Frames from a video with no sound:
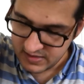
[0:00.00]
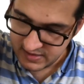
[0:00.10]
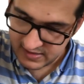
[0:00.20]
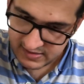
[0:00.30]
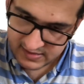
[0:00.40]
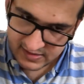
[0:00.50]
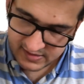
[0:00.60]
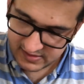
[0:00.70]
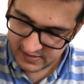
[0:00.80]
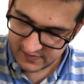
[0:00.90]
and then
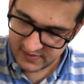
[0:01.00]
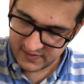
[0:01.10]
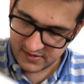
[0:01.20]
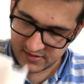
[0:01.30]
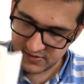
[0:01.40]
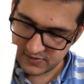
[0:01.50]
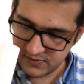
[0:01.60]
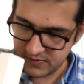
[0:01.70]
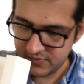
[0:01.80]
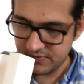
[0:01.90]
they have given
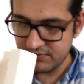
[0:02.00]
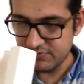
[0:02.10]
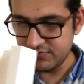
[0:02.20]
you